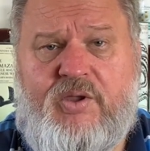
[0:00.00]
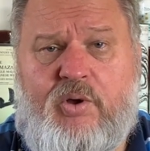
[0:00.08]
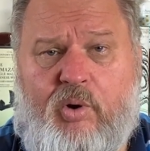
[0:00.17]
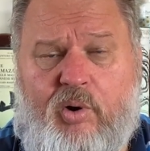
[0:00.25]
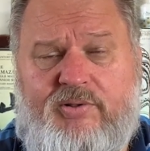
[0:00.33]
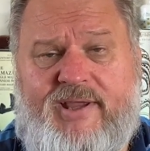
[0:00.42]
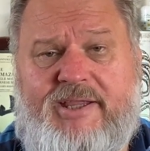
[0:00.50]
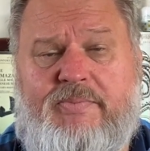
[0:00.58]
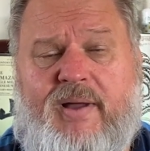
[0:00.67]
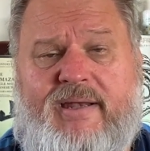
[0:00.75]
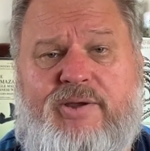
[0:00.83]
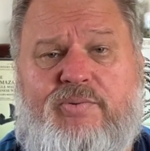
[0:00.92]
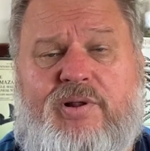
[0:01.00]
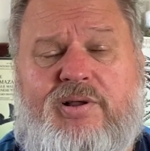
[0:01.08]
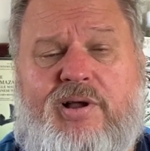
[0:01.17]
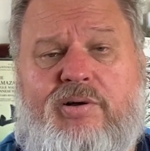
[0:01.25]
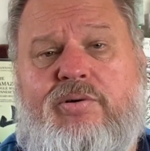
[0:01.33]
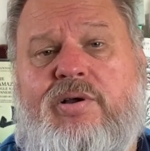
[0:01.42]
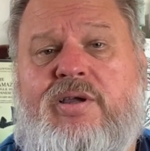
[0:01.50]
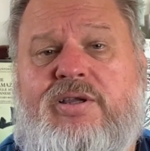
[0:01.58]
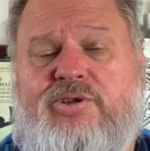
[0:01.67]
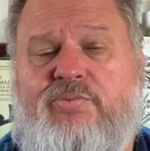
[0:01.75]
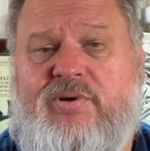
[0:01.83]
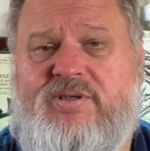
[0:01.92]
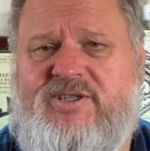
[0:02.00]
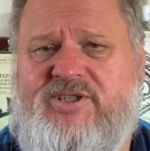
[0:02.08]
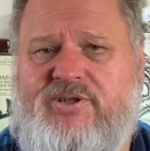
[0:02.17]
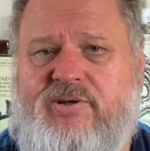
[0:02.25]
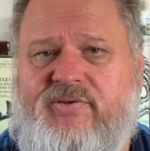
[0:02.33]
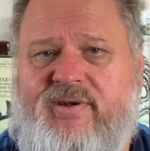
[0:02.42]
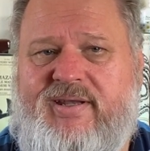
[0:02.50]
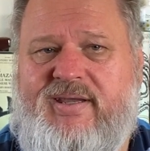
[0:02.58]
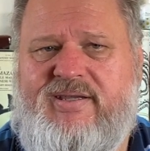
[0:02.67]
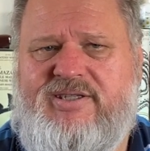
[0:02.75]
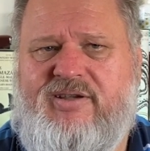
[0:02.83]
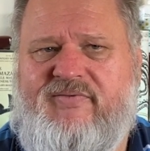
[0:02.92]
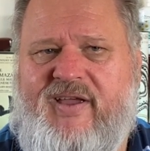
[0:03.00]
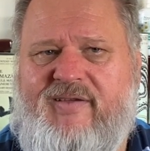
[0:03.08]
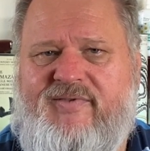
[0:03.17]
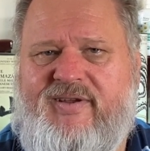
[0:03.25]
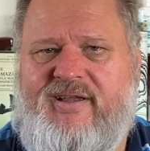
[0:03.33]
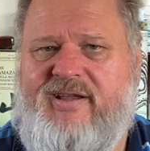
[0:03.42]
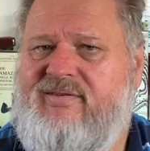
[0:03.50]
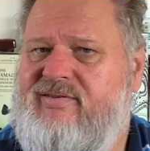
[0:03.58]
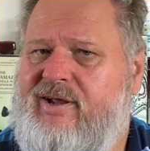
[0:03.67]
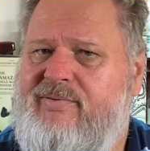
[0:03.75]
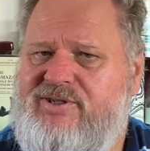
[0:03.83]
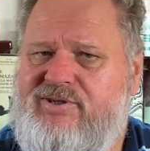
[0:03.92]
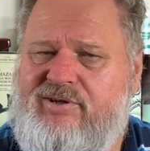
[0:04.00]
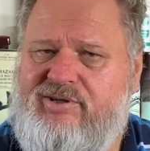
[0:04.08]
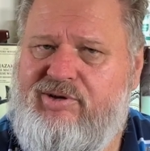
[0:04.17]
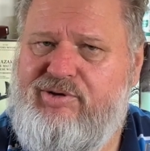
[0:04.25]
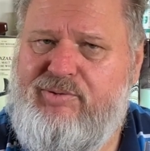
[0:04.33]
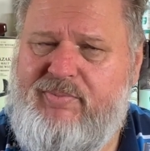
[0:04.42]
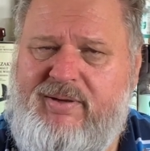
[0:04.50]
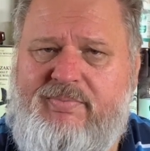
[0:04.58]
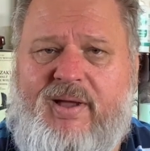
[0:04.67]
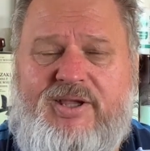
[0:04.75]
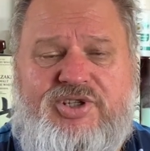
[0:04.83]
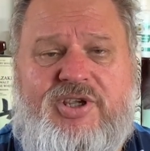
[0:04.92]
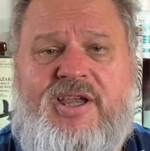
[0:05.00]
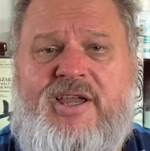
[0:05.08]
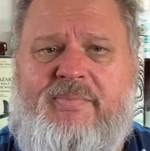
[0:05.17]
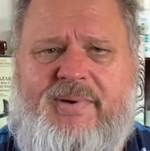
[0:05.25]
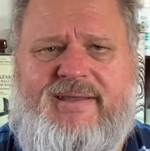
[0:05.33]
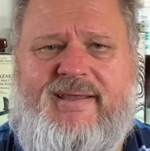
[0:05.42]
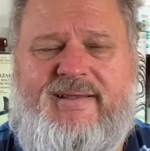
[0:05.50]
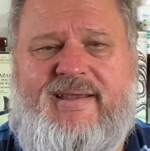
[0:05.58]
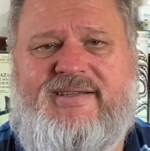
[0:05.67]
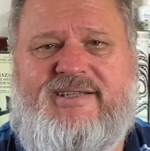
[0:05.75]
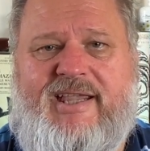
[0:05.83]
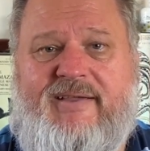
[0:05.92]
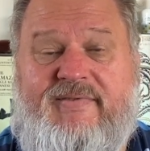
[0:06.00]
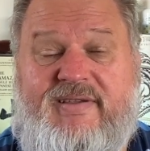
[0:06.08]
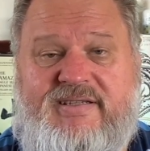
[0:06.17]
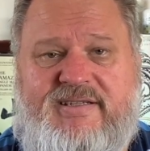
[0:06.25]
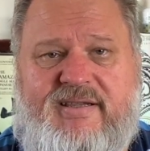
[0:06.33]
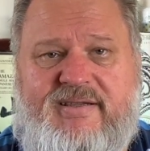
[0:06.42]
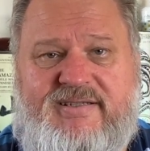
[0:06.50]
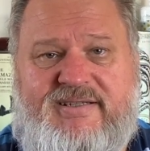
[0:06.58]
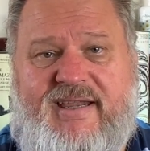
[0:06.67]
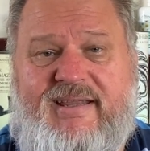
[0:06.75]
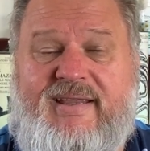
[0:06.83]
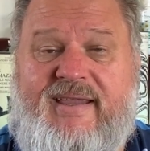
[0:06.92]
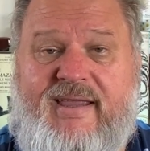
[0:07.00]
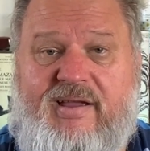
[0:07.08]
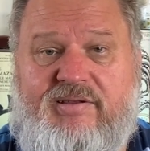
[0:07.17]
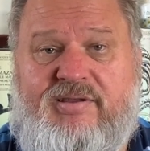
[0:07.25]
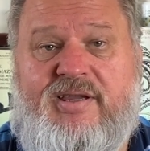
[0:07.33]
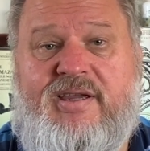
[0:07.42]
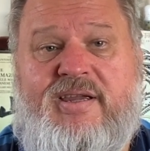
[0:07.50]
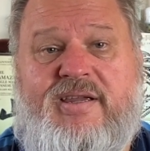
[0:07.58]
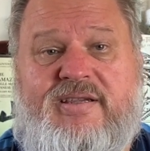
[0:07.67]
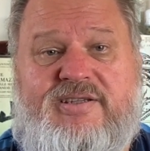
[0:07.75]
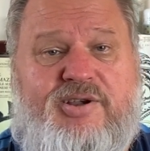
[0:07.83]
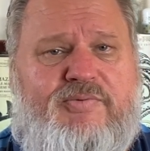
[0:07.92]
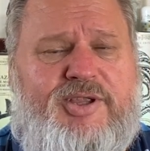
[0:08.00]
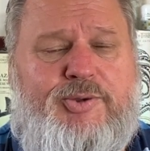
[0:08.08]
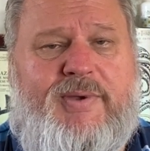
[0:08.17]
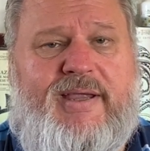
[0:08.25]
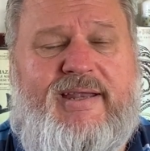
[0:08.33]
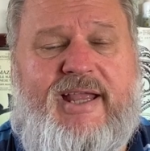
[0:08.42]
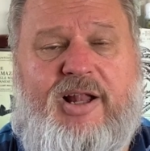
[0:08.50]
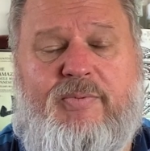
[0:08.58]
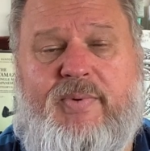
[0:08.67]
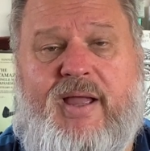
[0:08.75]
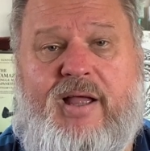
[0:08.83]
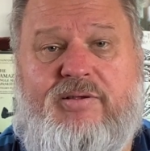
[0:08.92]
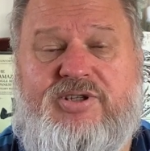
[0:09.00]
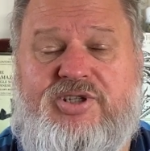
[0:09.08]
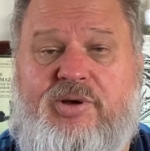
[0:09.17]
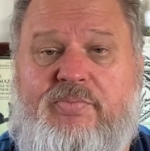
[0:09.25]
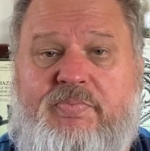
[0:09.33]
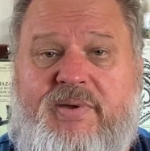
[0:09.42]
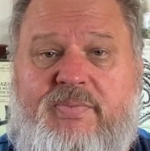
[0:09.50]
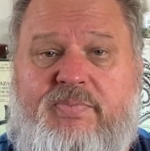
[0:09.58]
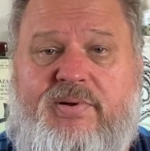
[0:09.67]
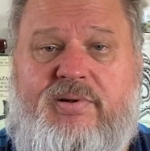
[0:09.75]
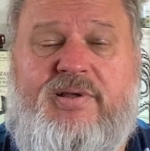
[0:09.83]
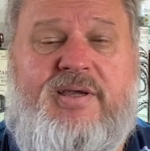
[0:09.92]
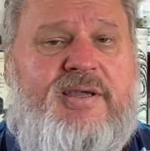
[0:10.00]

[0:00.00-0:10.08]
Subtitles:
all that money will go towards children in South Africa. Now it's not going to be much, but at least every cent count, so that we can help out some people